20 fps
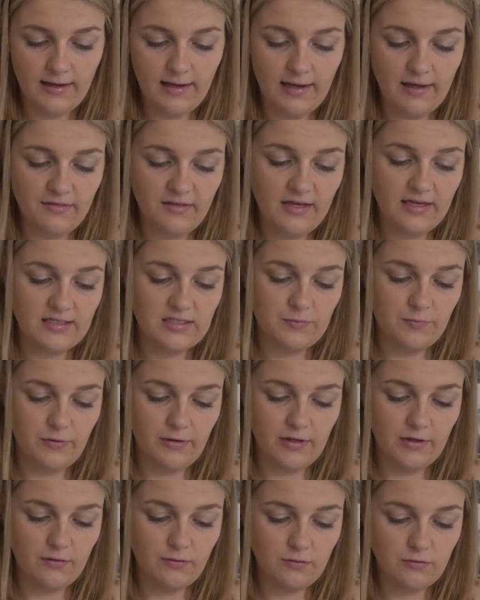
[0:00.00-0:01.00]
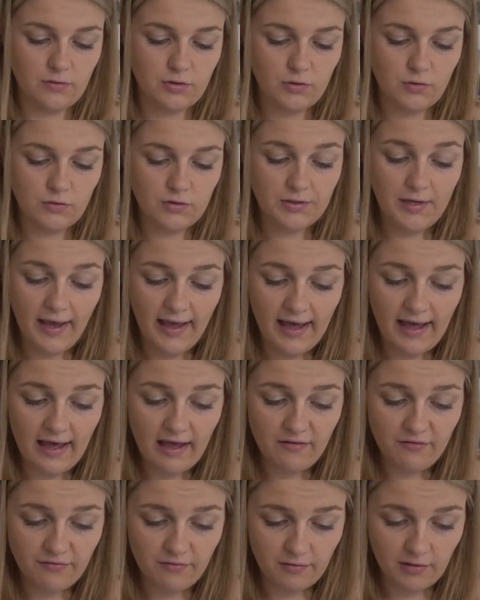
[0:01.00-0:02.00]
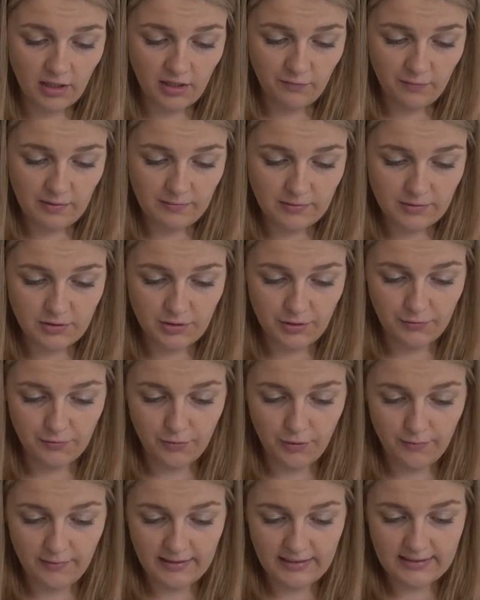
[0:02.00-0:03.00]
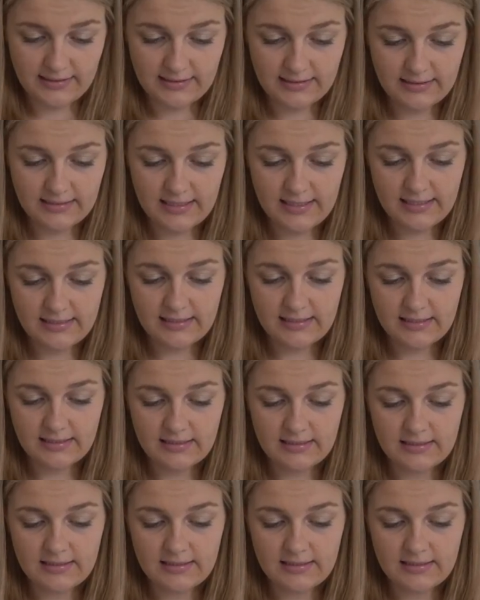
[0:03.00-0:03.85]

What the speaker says: I think it's a pretty cool tool to have. A lot of people don't know it exists.